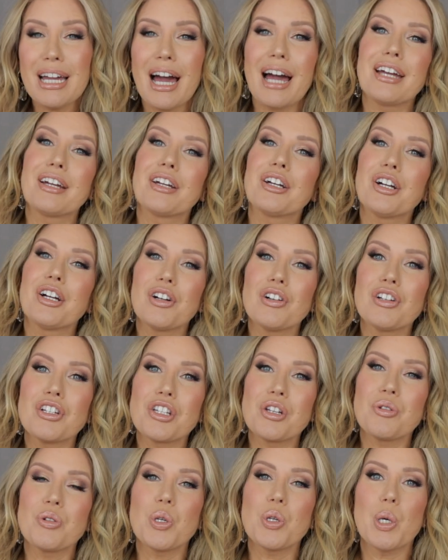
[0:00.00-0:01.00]
I
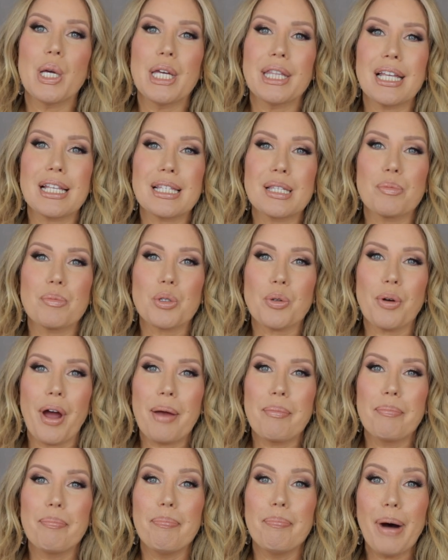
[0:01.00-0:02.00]
encourage you to hit that
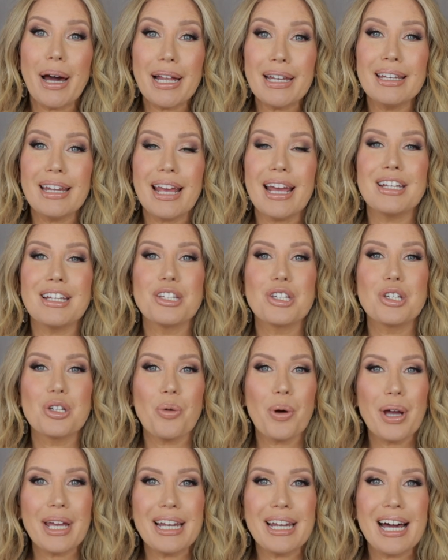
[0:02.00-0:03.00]
subscribe button and
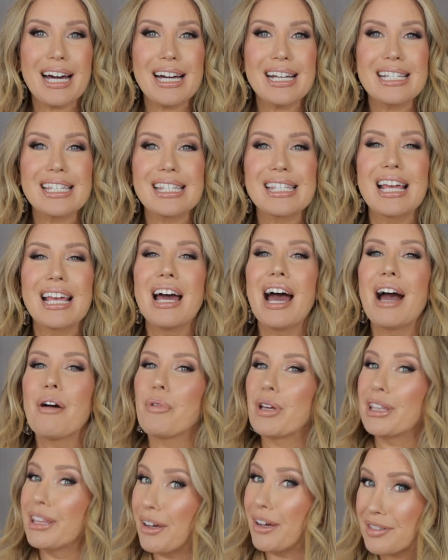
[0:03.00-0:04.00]
join us.
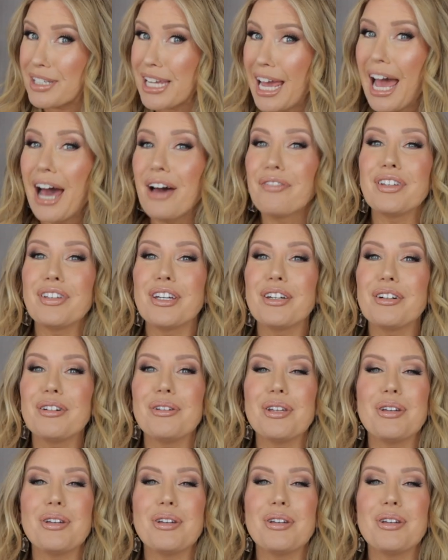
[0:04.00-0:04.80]
We'd love to have you.